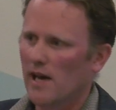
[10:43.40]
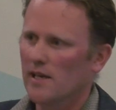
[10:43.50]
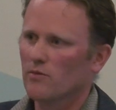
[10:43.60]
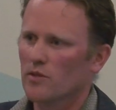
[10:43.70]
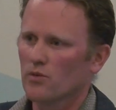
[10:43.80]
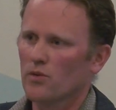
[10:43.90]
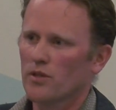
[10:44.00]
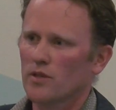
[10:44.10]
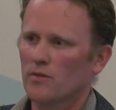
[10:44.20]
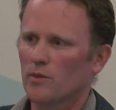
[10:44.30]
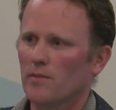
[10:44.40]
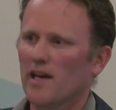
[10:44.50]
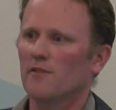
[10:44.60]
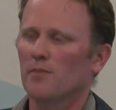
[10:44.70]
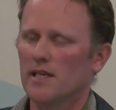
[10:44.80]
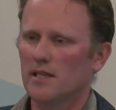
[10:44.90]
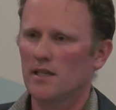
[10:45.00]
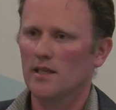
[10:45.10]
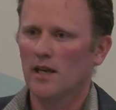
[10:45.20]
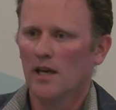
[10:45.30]
Heli Resources from the Bay of
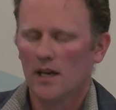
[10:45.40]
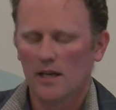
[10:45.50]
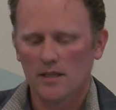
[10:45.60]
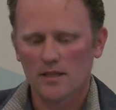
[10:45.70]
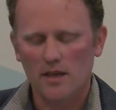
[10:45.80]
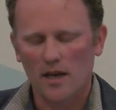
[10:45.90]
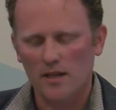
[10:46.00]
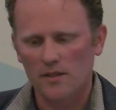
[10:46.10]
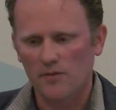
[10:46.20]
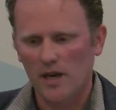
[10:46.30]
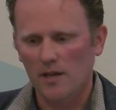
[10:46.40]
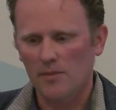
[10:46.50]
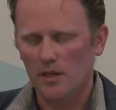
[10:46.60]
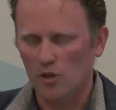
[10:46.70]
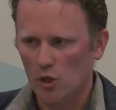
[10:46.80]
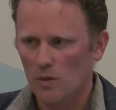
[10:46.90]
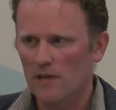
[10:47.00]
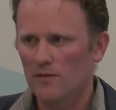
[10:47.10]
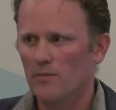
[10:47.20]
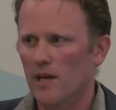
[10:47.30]
Plenty is developing a
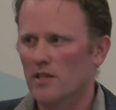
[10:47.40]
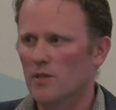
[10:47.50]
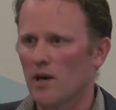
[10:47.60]
UAV-based